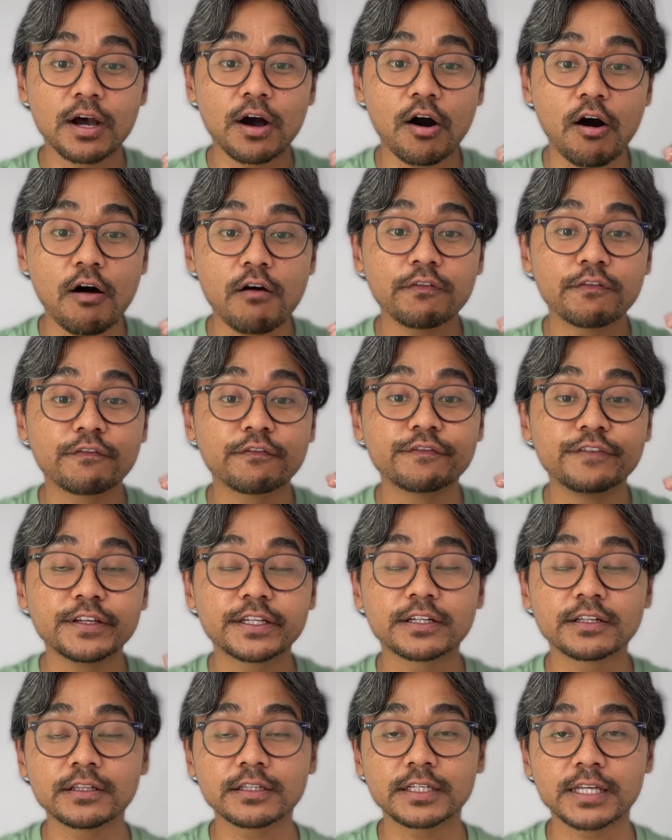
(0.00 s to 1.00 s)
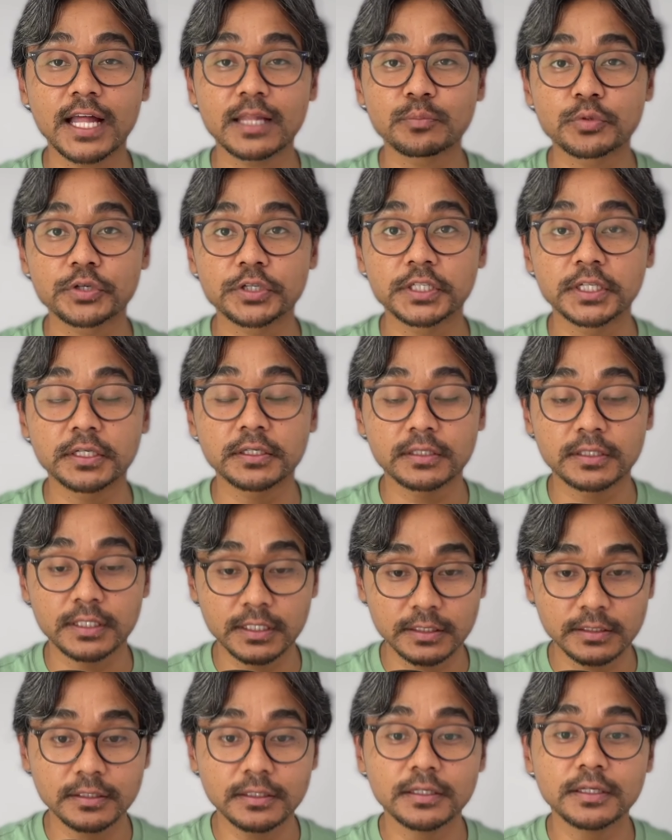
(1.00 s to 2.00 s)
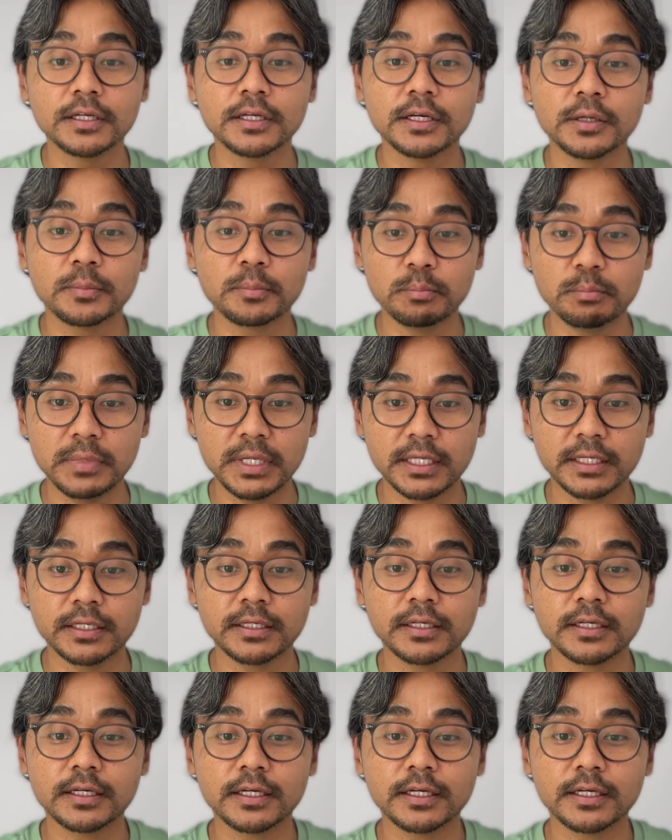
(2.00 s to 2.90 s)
of fecal calprotectin mean